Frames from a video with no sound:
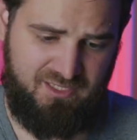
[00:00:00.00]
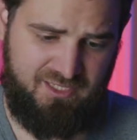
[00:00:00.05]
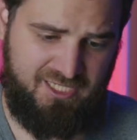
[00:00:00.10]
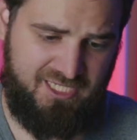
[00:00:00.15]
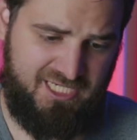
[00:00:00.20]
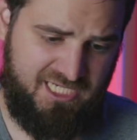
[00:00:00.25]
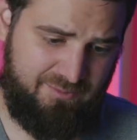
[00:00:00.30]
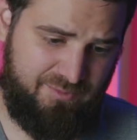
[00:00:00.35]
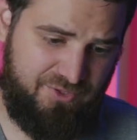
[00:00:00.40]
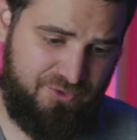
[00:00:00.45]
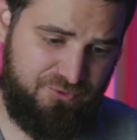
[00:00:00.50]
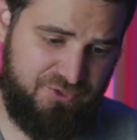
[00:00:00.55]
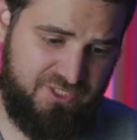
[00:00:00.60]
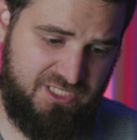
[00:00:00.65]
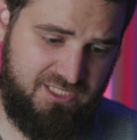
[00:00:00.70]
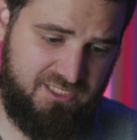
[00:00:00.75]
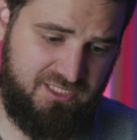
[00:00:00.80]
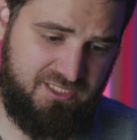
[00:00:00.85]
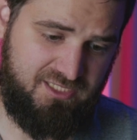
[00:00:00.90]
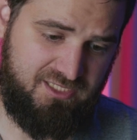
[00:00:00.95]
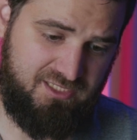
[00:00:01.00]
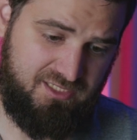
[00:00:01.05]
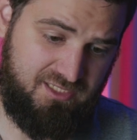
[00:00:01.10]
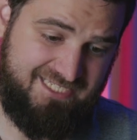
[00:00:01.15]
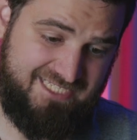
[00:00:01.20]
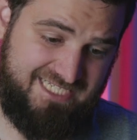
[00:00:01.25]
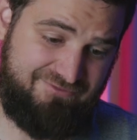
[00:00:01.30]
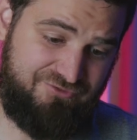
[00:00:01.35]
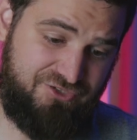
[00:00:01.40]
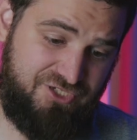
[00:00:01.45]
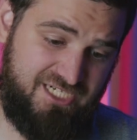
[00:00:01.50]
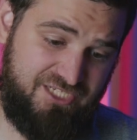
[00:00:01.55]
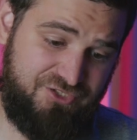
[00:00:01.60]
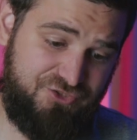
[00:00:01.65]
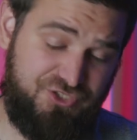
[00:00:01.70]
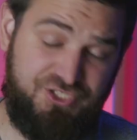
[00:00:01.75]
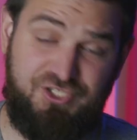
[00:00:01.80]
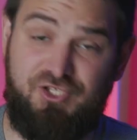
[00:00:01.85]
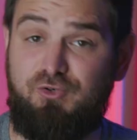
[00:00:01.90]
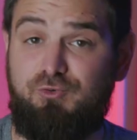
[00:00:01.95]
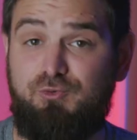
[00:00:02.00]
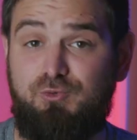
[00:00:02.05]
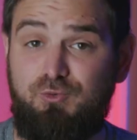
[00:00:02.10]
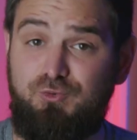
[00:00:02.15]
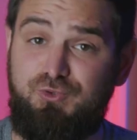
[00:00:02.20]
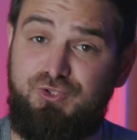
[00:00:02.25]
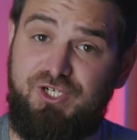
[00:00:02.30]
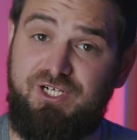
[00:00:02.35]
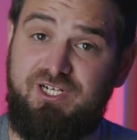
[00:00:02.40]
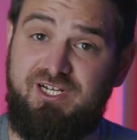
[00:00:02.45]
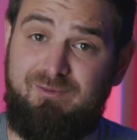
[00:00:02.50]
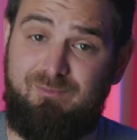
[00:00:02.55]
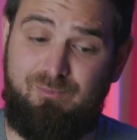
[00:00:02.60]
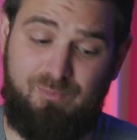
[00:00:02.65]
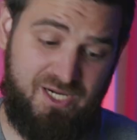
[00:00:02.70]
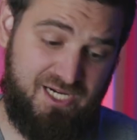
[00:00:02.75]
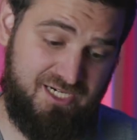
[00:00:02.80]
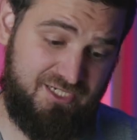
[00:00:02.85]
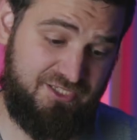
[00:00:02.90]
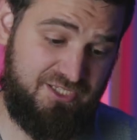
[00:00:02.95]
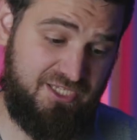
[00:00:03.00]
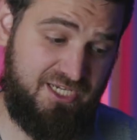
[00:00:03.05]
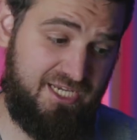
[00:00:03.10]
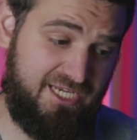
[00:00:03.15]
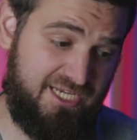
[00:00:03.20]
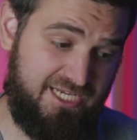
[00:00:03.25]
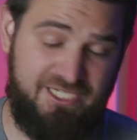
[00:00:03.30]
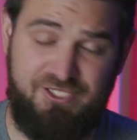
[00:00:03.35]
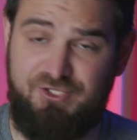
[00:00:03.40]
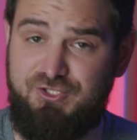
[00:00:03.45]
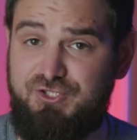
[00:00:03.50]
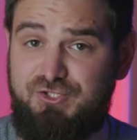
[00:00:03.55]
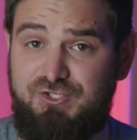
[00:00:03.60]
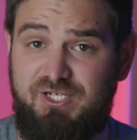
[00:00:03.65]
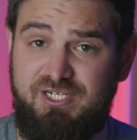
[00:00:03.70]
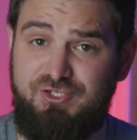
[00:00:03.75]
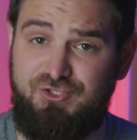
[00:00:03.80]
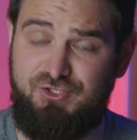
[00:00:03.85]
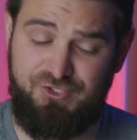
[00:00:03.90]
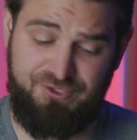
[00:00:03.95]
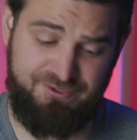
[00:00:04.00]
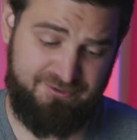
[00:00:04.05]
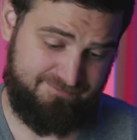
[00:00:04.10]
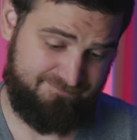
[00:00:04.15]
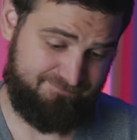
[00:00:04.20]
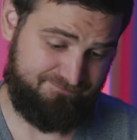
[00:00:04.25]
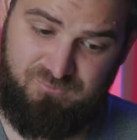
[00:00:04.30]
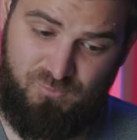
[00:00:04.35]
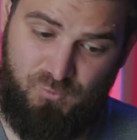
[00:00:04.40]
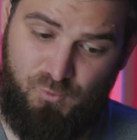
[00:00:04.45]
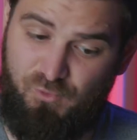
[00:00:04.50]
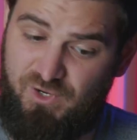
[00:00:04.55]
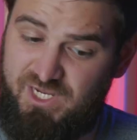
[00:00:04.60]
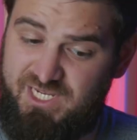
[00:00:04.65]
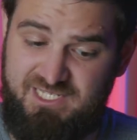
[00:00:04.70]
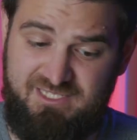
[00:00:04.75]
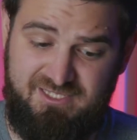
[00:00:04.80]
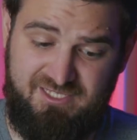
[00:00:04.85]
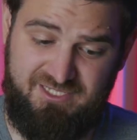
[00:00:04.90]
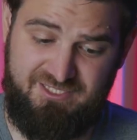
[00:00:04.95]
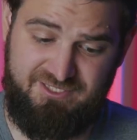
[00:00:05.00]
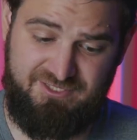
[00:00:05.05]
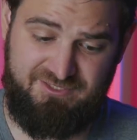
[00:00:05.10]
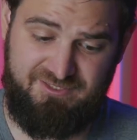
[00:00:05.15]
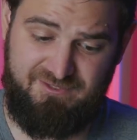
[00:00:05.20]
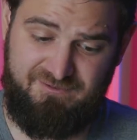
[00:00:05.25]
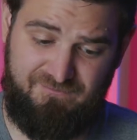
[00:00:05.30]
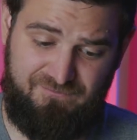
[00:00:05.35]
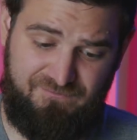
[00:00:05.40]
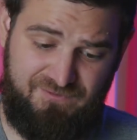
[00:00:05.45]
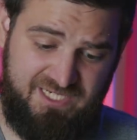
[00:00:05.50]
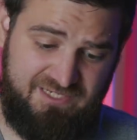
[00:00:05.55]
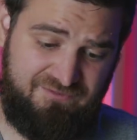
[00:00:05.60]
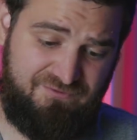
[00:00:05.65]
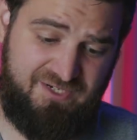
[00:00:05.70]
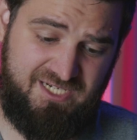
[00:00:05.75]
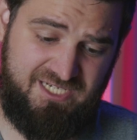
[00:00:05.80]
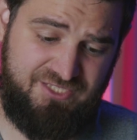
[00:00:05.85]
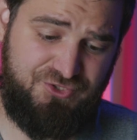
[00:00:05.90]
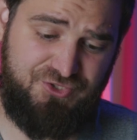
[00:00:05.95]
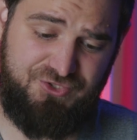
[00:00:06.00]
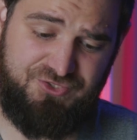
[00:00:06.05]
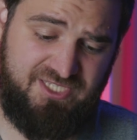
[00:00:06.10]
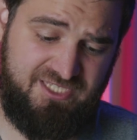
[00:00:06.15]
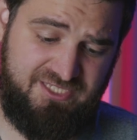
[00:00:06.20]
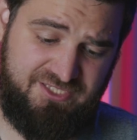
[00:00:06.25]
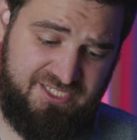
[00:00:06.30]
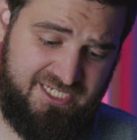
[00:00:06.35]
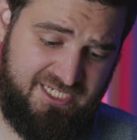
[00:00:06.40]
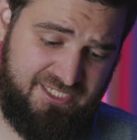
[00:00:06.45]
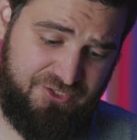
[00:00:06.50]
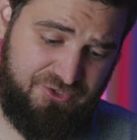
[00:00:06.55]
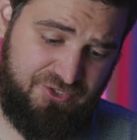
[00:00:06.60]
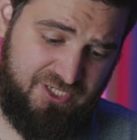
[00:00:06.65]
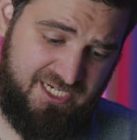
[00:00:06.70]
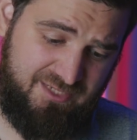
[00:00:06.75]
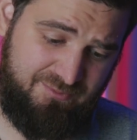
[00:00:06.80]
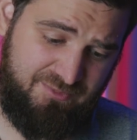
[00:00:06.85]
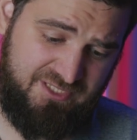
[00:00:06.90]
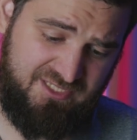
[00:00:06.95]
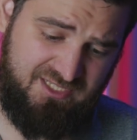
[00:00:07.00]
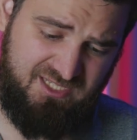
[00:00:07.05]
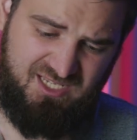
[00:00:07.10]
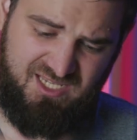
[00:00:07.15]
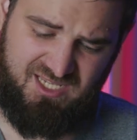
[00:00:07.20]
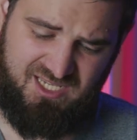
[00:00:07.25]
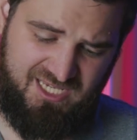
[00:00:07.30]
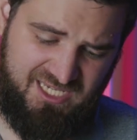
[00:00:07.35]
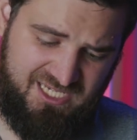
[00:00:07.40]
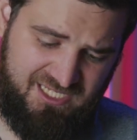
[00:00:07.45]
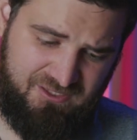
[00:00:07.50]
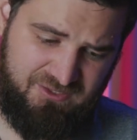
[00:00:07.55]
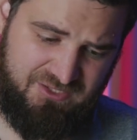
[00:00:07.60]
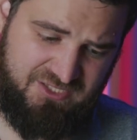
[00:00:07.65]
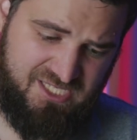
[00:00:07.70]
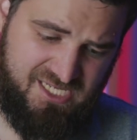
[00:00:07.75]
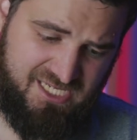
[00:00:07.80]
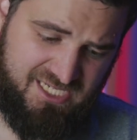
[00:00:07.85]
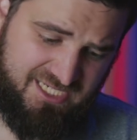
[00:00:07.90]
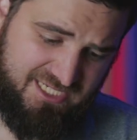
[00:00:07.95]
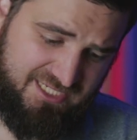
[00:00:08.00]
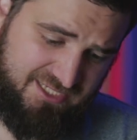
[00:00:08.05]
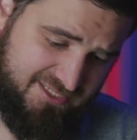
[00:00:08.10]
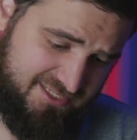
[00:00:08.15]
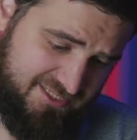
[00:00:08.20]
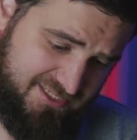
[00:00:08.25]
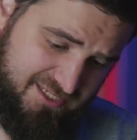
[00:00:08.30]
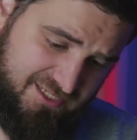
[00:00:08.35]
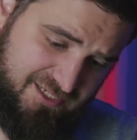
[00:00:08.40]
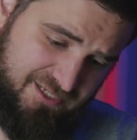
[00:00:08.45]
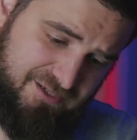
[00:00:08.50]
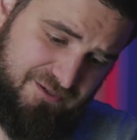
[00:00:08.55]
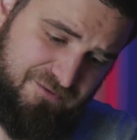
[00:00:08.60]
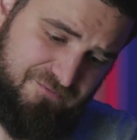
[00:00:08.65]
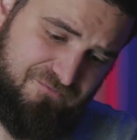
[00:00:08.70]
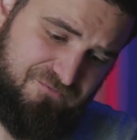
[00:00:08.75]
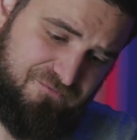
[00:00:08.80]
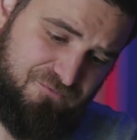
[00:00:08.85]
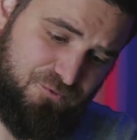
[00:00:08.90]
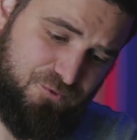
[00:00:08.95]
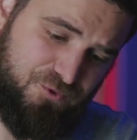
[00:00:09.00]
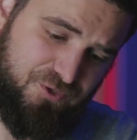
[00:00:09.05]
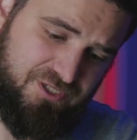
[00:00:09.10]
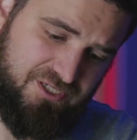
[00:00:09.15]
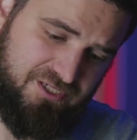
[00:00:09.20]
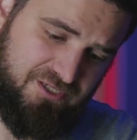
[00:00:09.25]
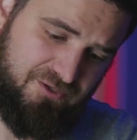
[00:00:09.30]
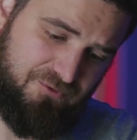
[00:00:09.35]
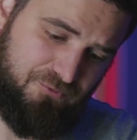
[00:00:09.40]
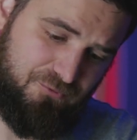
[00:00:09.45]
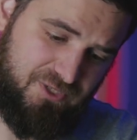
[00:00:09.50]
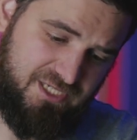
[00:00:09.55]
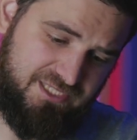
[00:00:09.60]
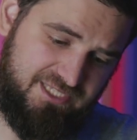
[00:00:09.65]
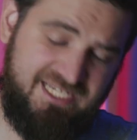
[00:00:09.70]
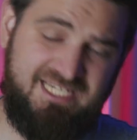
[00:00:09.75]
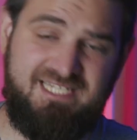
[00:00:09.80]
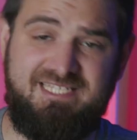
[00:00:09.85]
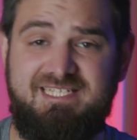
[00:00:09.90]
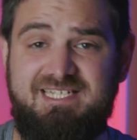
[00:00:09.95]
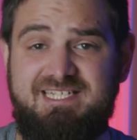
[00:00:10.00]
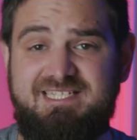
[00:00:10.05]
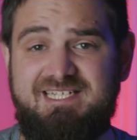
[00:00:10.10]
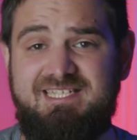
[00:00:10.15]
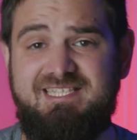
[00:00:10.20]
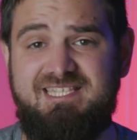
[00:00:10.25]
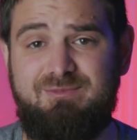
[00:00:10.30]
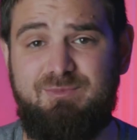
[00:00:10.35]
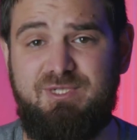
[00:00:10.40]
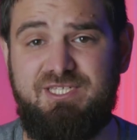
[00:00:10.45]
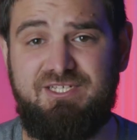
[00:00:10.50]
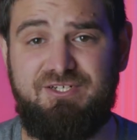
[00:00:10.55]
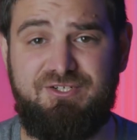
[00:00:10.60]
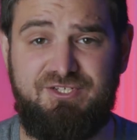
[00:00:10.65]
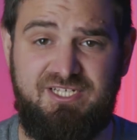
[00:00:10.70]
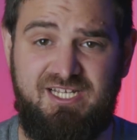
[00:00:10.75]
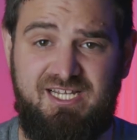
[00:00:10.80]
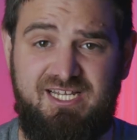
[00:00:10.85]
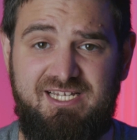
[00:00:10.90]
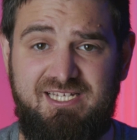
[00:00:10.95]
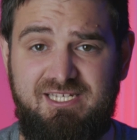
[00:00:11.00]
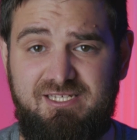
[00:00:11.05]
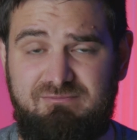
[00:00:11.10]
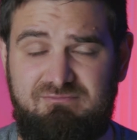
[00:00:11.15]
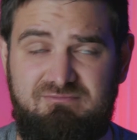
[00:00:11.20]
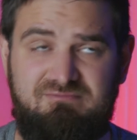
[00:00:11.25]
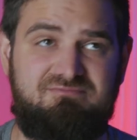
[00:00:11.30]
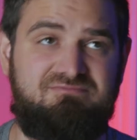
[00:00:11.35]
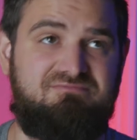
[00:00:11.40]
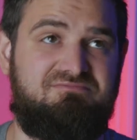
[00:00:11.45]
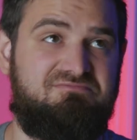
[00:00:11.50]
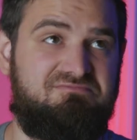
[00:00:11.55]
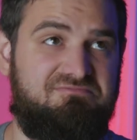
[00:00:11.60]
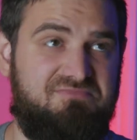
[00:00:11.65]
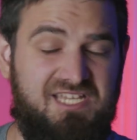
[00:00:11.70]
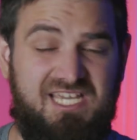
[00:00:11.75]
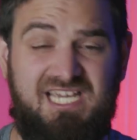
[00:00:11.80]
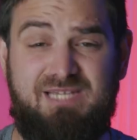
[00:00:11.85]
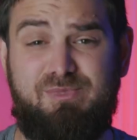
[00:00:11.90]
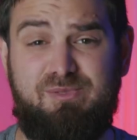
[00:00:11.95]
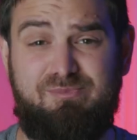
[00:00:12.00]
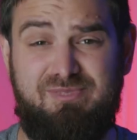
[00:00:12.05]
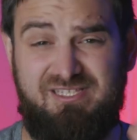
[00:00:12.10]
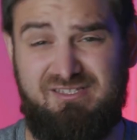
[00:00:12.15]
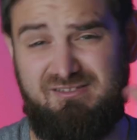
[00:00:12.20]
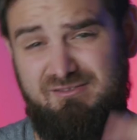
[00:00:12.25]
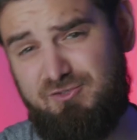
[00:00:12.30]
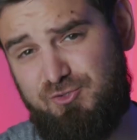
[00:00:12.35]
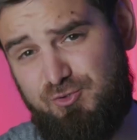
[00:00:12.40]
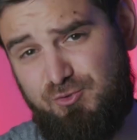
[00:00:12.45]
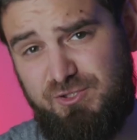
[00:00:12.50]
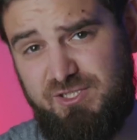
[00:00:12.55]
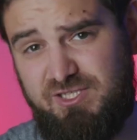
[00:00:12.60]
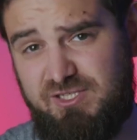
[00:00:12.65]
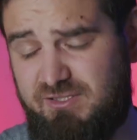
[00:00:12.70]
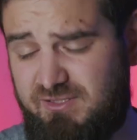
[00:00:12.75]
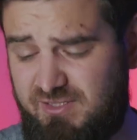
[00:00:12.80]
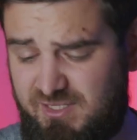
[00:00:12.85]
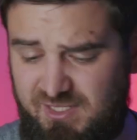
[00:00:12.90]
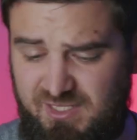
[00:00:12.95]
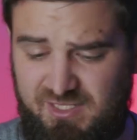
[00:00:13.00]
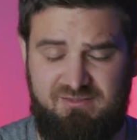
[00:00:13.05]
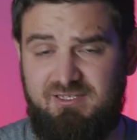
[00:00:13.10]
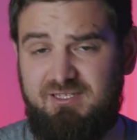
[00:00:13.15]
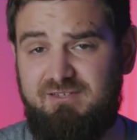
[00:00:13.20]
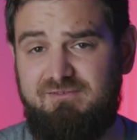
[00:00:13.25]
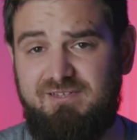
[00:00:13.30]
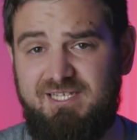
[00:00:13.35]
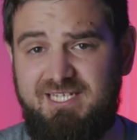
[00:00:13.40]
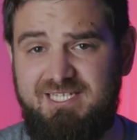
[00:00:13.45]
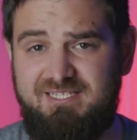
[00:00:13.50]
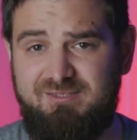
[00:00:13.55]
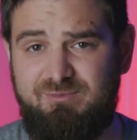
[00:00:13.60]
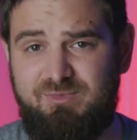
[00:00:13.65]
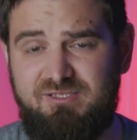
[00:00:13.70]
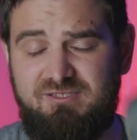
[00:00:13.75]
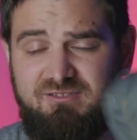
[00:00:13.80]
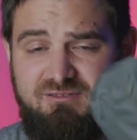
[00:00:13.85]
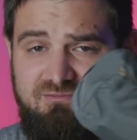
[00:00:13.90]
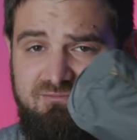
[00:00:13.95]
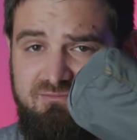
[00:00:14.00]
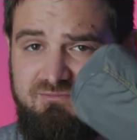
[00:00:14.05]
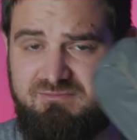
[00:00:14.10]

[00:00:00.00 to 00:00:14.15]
I'm using 700 ultra compact air structure, weight is 510 grams, L size for 180 centimeters high, I'm a bit shorter, inflatable,